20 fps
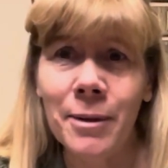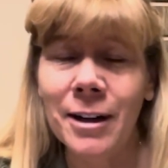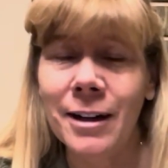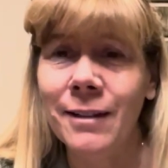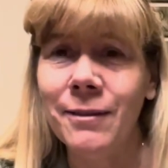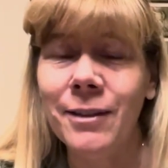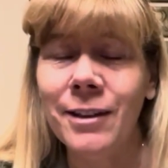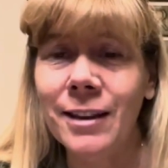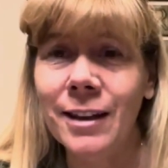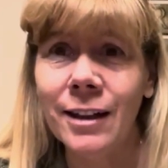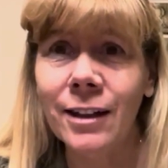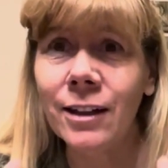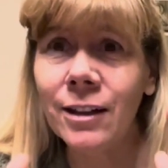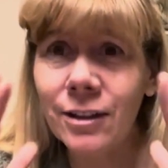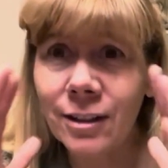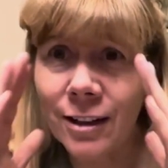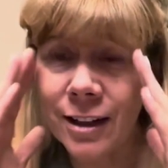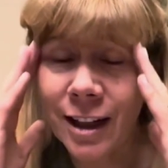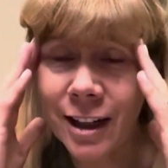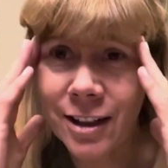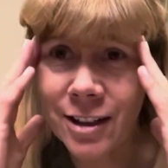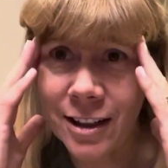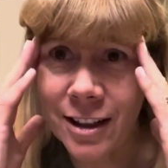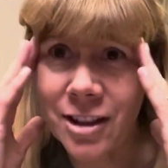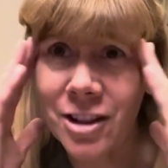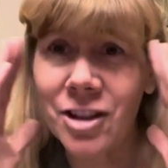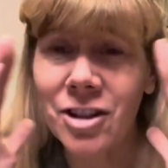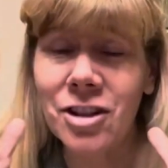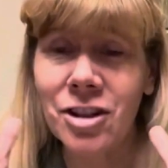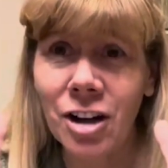And I would think, oh gosh,
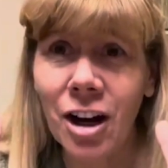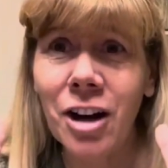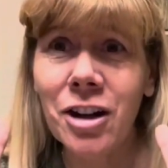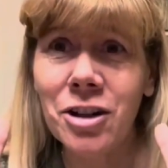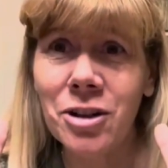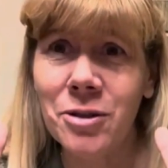like just talk